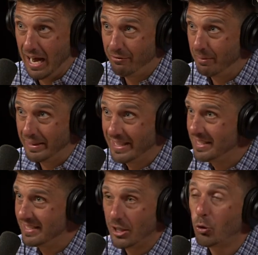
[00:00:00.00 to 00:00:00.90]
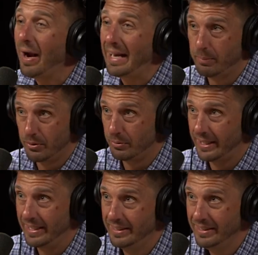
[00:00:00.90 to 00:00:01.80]
No. I mean, this is incredible. It
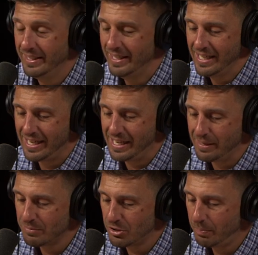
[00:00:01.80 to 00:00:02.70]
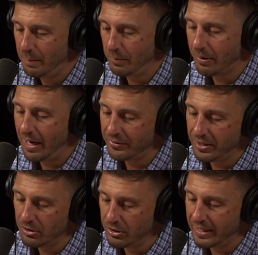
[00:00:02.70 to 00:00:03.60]
right? is. Yeah. Um, so people are out
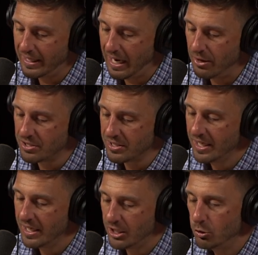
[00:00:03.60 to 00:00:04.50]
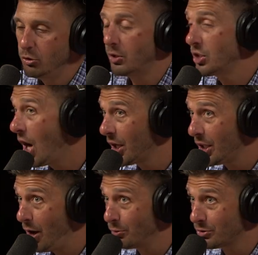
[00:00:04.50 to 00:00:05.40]
there looking at houses. You do a ton of
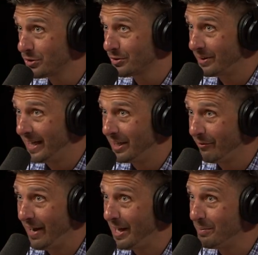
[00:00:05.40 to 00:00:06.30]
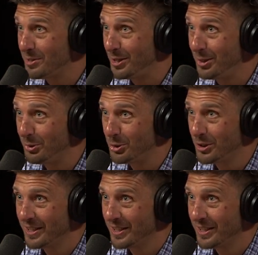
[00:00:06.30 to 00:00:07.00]
loans, mm -hmm. right? Your volume yeah. is huge. Yeah.